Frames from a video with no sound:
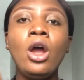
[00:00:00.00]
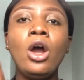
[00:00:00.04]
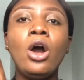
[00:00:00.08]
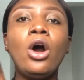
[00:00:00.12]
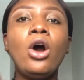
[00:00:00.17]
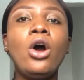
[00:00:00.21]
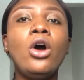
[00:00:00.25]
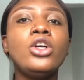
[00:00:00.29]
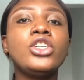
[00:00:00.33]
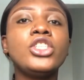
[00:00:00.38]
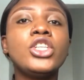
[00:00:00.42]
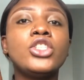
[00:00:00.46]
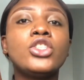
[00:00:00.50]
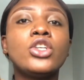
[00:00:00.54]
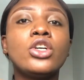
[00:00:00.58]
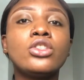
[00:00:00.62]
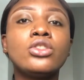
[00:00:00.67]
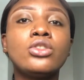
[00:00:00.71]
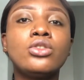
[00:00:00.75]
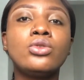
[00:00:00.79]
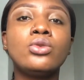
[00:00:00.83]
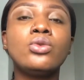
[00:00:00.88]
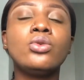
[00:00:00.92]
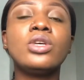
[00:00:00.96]
All she
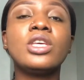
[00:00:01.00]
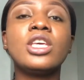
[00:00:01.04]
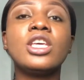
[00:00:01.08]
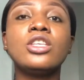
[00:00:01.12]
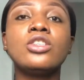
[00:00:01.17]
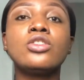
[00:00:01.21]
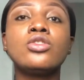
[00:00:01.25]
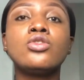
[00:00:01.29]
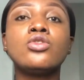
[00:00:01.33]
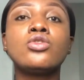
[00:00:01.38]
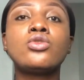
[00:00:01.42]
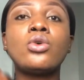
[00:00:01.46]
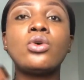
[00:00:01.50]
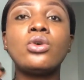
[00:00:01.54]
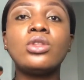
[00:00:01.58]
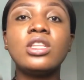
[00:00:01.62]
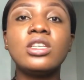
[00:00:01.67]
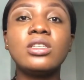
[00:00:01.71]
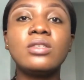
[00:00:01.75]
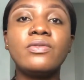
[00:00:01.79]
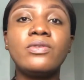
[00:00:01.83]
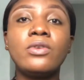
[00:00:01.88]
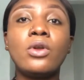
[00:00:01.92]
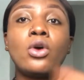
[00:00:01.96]
just do is do
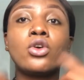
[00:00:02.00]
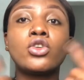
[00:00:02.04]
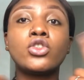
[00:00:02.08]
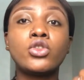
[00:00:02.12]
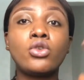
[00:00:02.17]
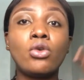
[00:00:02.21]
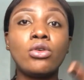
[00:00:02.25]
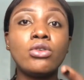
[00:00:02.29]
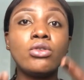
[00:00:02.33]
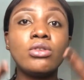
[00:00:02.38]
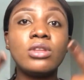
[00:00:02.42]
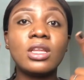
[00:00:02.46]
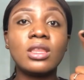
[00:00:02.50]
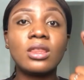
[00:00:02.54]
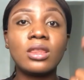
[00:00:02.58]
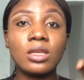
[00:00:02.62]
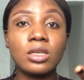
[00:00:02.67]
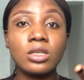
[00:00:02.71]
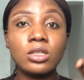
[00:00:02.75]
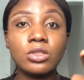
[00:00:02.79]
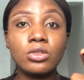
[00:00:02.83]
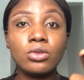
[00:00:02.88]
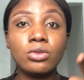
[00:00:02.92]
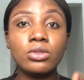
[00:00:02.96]
this vlog, show you the
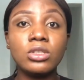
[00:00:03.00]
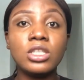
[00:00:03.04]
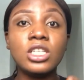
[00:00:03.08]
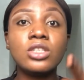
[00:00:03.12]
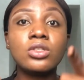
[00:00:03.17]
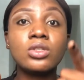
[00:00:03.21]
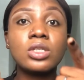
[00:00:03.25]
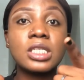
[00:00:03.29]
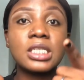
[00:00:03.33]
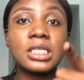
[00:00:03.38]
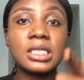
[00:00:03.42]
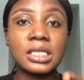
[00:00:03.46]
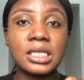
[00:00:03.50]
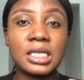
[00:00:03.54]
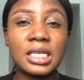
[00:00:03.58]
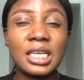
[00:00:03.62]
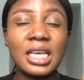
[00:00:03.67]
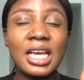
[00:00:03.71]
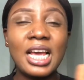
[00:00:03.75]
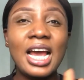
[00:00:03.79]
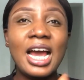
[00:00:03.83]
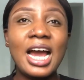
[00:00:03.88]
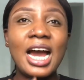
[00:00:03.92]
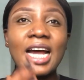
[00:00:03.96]
things you need to see,
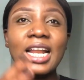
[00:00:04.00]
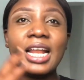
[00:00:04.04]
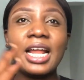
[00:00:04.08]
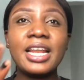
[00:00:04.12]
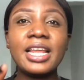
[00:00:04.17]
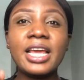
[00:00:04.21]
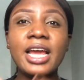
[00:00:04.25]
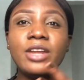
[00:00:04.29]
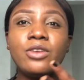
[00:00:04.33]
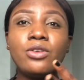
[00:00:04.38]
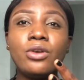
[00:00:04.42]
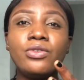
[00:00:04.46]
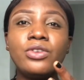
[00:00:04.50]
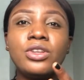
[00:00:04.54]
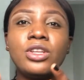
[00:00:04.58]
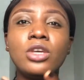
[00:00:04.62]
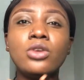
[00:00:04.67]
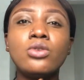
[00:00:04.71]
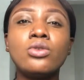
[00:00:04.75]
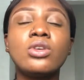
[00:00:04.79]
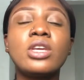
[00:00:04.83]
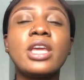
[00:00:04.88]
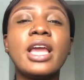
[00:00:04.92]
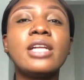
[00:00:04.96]
and at the end of the day,
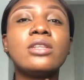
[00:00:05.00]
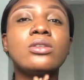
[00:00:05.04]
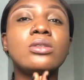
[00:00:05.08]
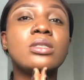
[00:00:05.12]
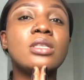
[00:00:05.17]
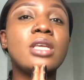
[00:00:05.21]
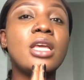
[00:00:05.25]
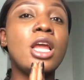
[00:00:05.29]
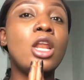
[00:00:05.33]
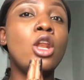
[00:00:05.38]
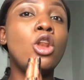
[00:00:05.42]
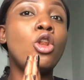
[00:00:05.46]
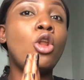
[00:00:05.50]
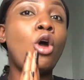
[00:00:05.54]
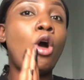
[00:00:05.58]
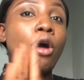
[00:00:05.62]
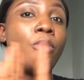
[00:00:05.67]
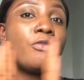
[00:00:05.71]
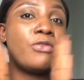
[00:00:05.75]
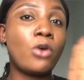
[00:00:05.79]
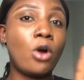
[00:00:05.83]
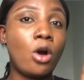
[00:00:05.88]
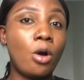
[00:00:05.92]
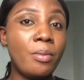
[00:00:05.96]
you get to see a lot
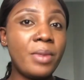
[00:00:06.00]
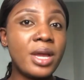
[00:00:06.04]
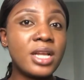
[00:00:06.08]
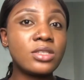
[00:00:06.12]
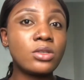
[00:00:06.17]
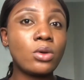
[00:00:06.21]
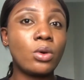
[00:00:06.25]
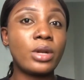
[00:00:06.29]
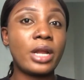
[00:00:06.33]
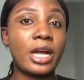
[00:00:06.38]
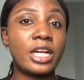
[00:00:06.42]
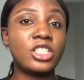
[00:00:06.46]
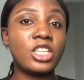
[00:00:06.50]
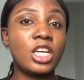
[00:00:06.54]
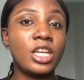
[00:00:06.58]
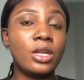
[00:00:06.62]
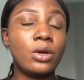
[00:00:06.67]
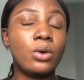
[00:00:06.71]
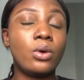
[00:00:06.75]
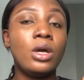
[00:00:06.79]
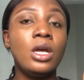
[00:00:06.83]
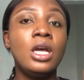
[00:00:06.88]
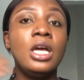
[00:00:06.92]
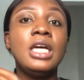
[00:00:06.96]
of comments on her
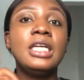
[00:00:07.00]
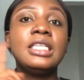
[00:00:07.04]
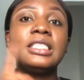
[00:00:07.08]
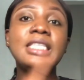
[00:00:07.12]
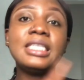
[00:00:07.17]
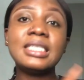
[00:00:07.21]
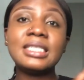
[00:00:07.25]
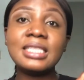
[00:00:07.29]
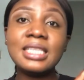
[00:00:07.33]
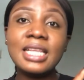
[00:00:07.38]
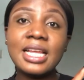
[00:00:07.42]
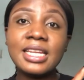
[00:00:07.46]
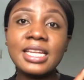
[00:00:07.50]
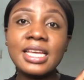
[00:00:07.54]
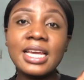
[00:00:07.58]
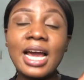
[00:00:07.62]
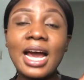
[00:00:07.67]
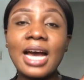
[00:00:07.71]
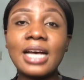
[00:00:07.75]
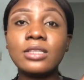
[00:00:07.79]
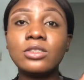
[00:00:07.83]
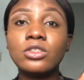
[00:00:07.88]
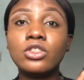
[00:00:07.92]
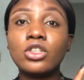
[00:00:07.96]
channel. This lady
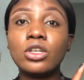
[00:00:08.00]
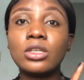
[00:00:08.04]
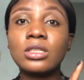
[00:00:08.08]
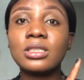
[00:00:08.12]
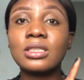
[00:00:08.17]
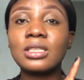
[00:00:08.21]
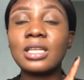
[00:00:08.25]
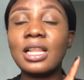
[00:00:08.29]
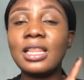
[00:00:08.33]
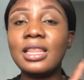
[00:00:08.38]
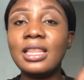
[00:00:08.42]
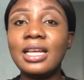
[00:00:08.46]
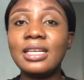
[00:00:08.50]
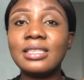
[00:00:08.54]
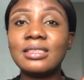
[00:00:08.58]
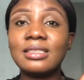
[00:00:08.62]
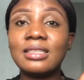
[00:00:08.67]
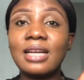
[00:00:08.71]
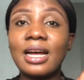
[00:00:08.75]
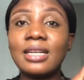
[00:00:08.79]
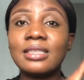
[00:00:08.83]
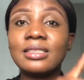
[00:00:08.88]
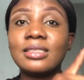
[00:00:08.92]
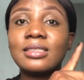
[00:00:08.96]
has just less
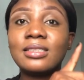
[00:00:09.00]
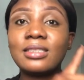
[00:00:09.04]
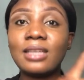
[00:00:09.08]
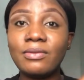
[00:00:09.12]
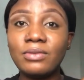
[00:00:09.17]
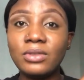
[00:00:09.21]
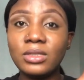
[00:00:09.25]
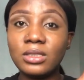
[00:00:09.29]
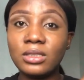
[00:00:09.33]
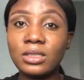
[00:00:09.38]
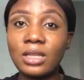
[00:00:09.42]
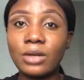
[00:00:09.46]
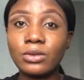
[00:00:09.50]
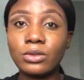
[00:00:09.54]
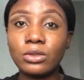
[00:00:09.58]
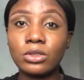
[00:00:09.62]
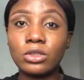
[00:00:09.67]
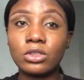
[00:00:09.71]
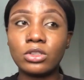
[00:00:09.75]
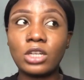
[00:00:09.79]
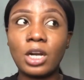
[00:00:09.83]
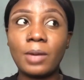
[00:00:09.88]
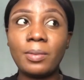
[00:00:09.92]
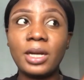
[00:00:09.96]
than 70,000
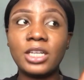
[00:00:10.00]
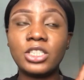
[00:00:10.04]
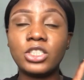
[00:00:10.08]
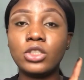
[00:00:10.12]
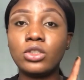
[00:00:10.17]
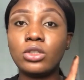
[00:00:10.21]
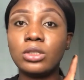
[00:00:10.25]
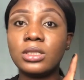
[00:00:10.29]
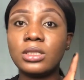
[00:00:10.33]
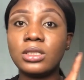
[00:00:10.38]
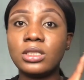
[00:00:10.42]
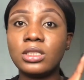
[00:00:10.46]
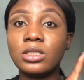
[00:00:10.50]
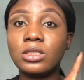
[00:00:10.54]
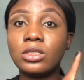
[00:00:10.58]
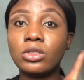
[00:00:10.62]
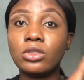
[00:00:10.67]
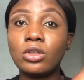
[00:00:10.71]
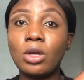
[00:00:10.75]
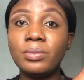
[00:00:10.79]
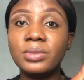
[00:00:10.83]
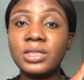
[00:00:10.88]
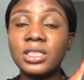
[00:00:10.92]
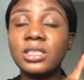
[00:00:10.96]
subscribers. She's on
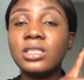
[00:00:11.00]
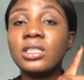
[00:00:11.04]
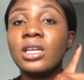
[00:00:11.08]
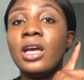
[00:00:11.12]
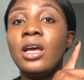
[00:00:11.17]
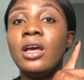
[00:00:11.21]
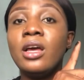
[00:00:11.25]
60-something